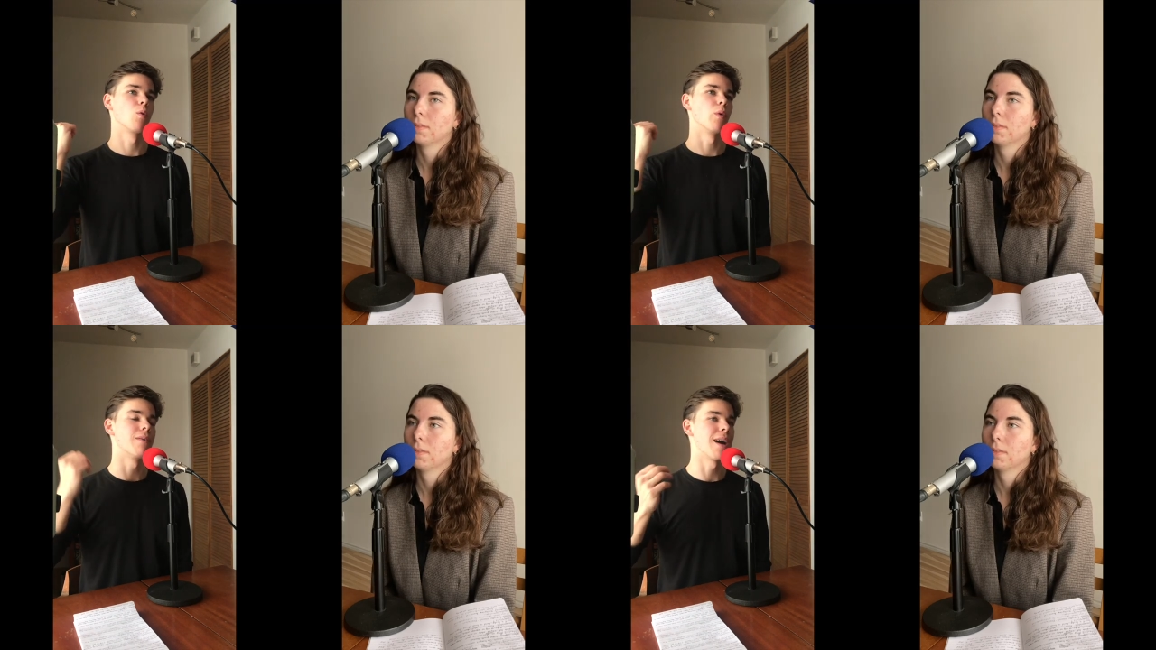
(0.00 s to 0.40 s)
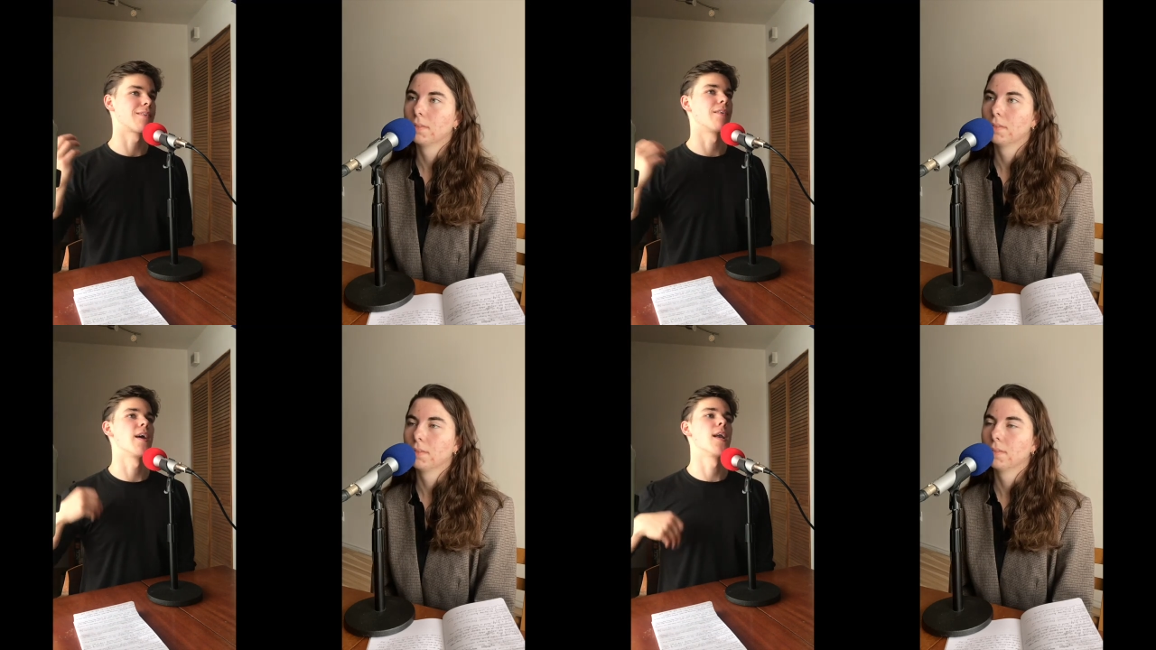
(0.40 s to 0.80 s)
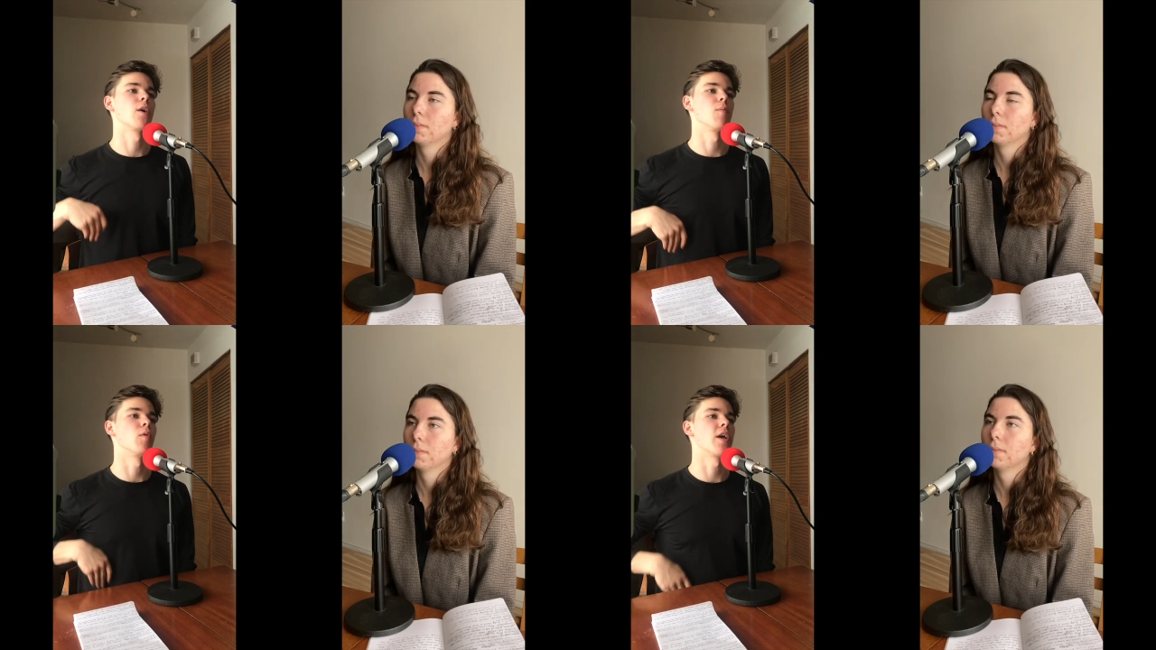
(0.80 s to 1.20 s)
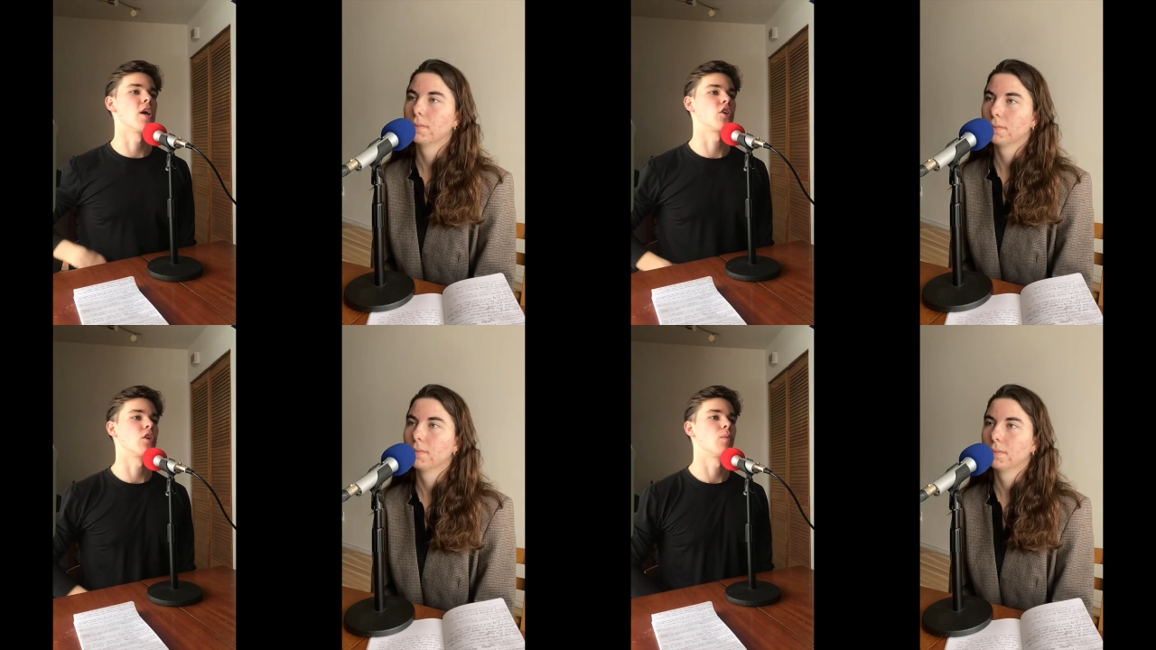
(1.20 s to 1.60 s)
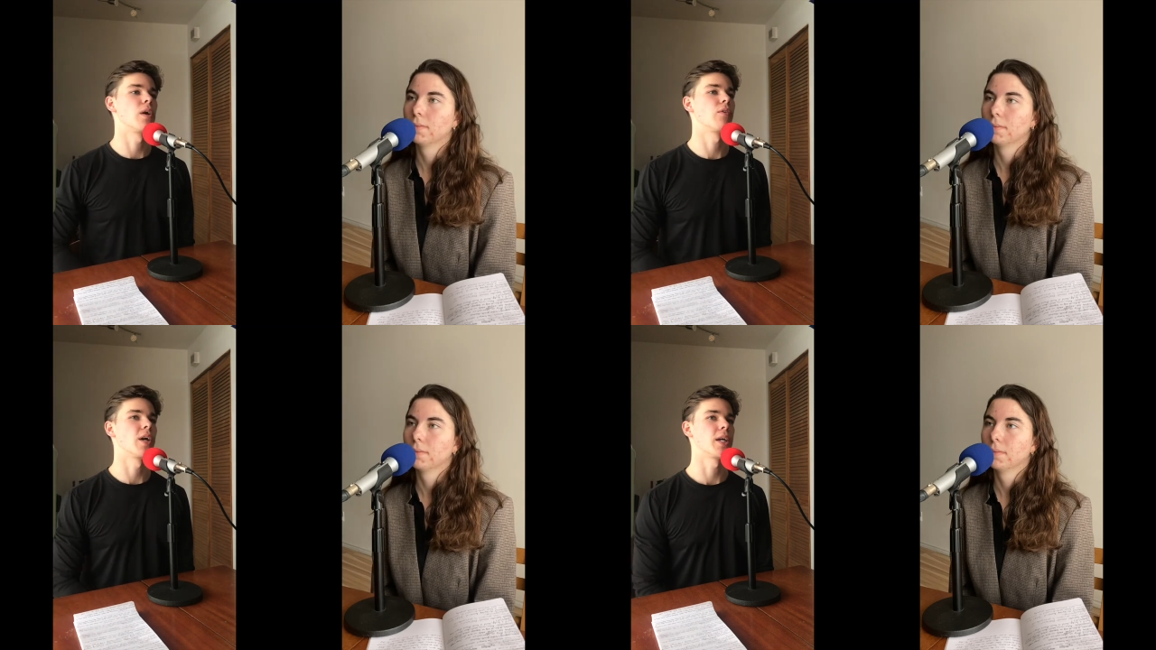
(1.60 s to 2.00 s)
Speaker 1: we lack today in our communication, where
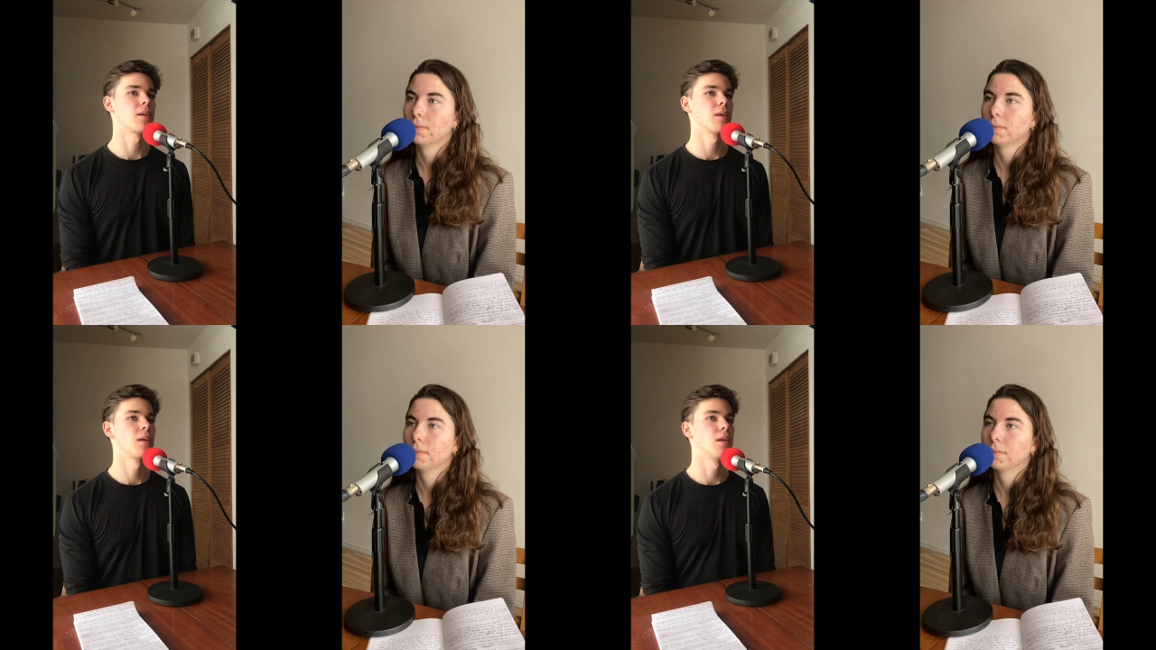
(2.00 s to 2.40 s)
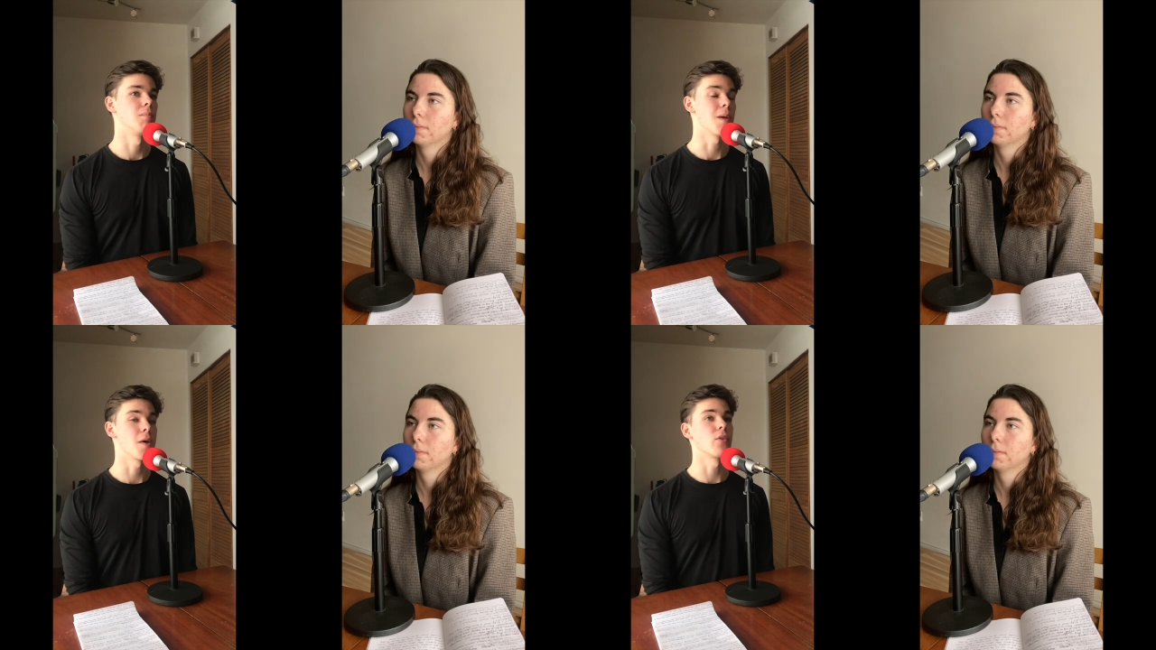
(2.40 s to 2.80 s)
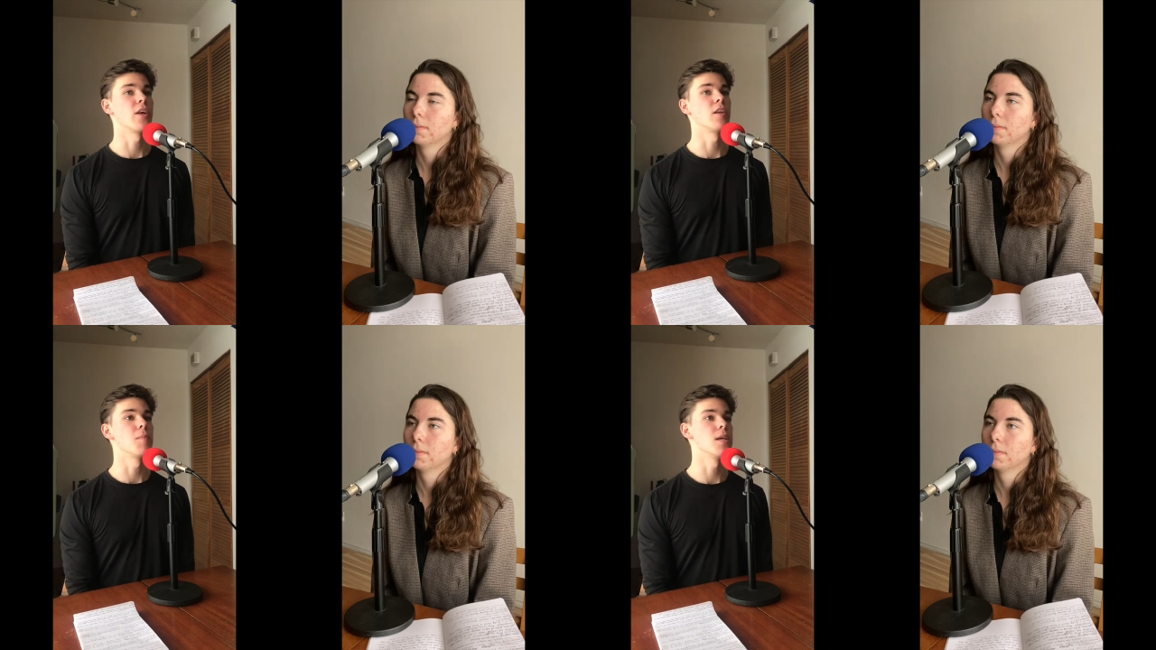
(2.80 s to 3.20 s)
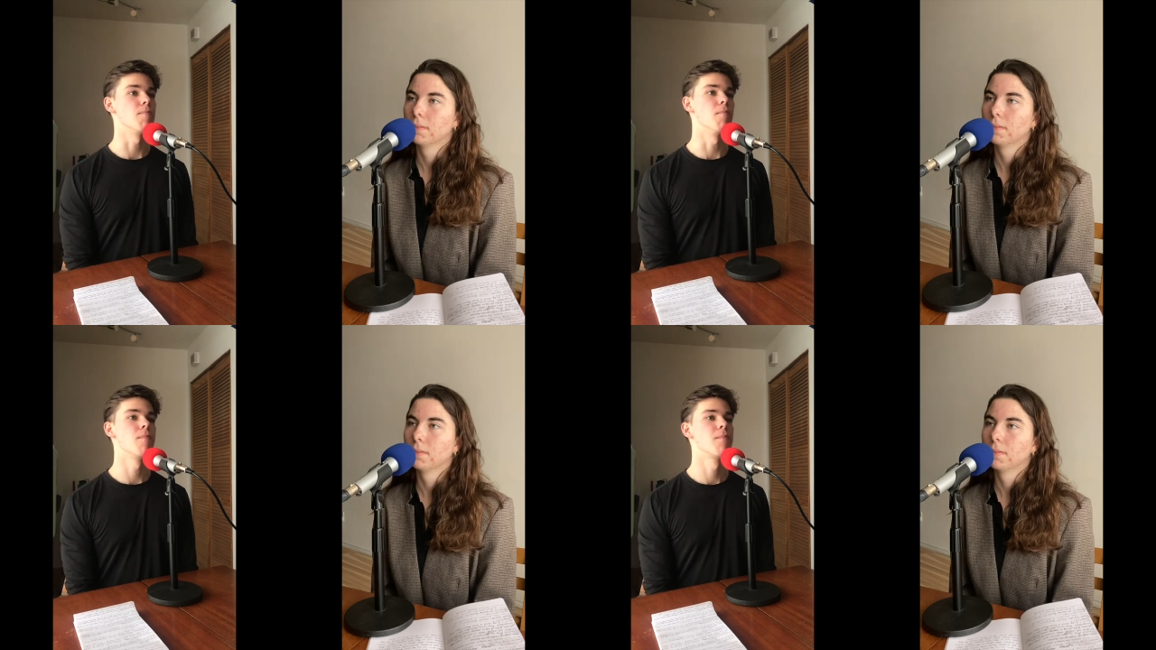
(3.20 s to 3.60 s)
it's like, maybe I'll send a meme.